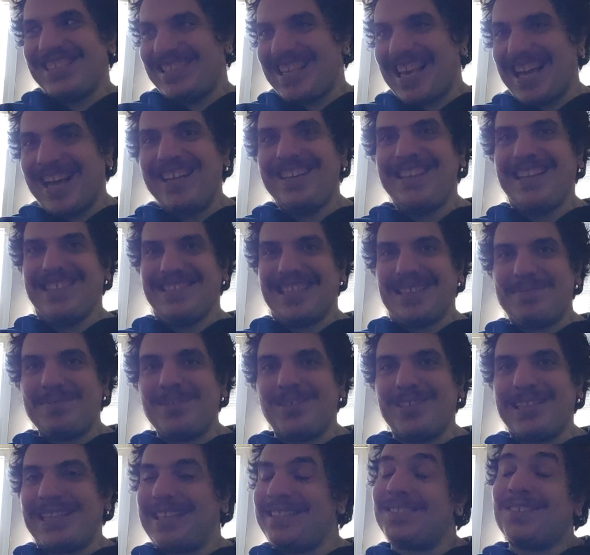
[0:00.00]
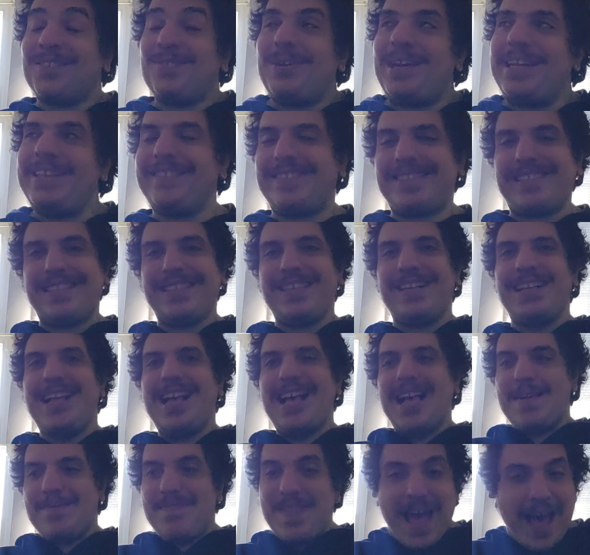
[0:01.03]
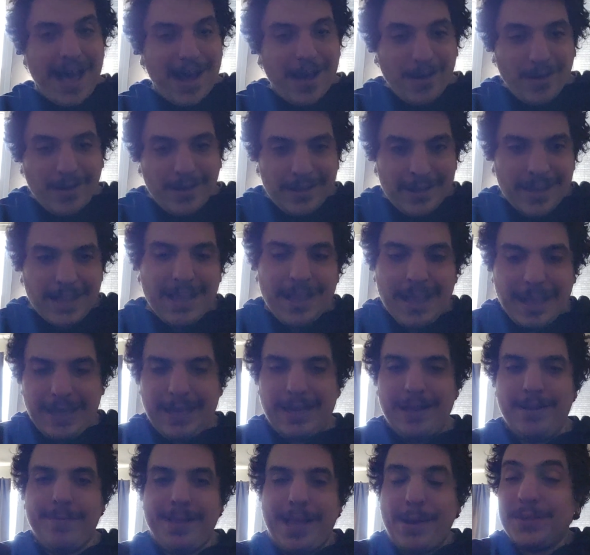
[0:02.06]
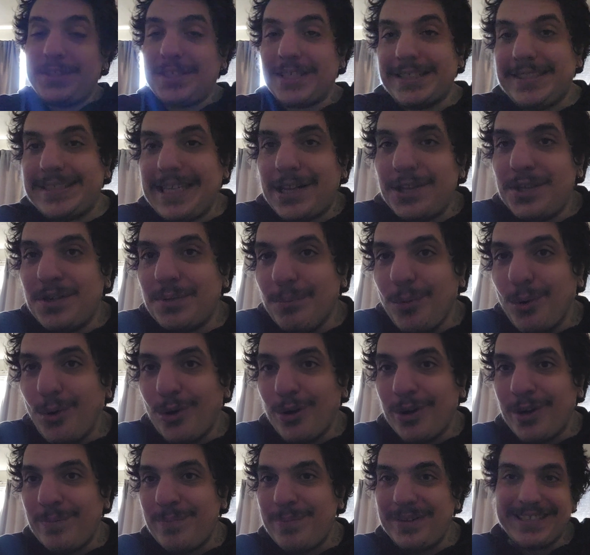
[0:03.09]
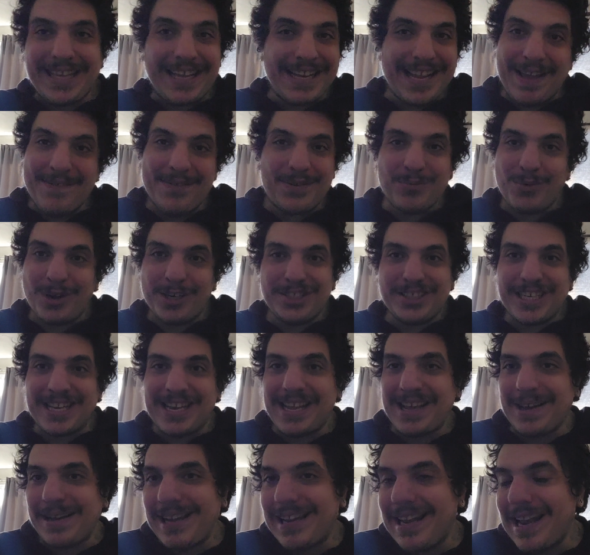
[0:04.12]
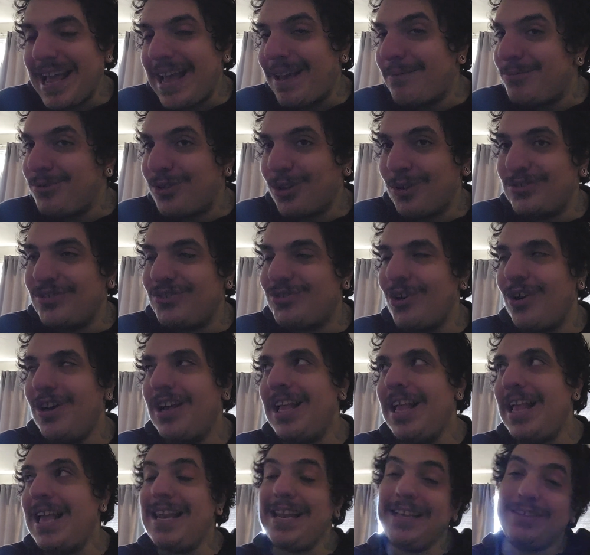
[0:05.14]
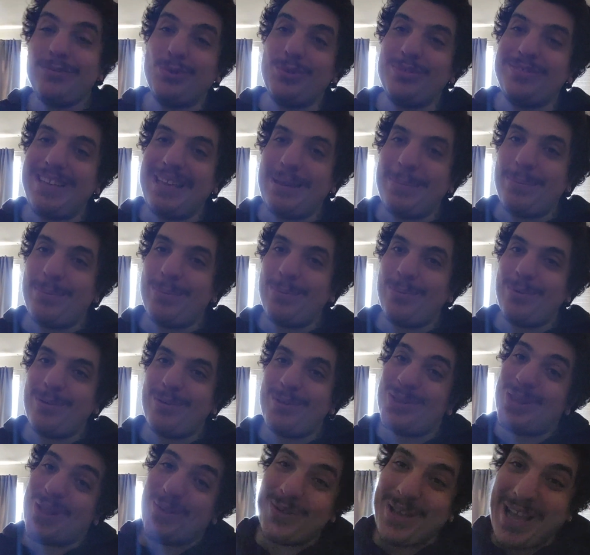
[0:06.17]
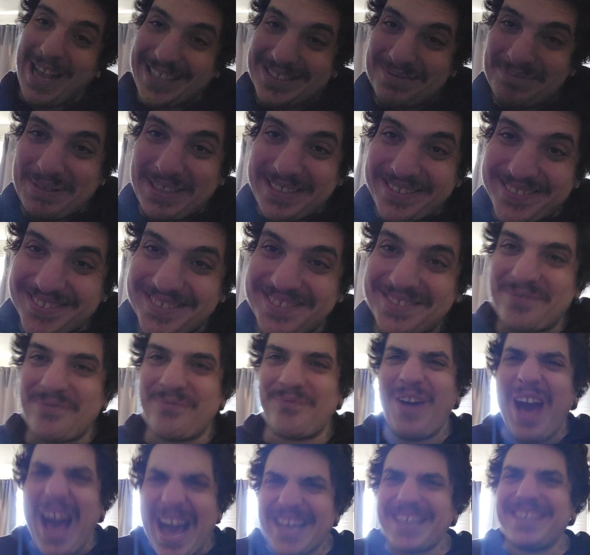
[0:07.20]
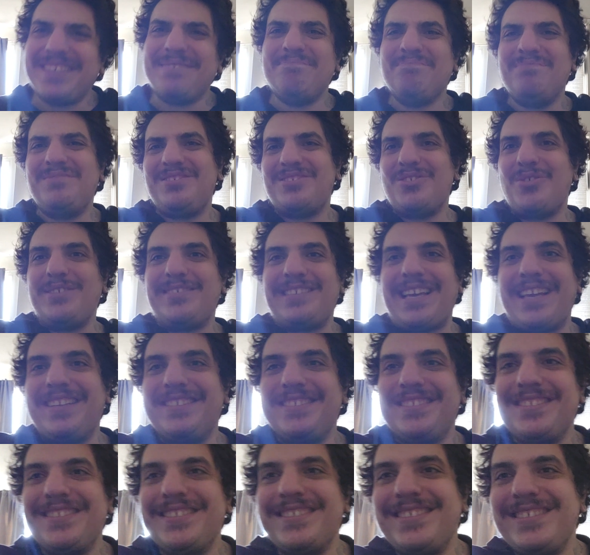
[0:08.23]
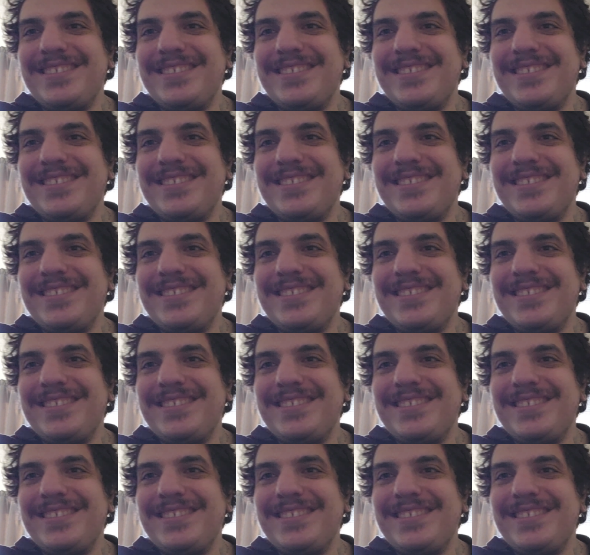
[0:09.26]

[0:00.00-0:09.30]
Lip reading: Yeah, that episode is crazy. Now, I wish I could tell you more, but I haven't watched an episode, so let's go to sleep. Love you guys, peace. So fuck, I'm so excited.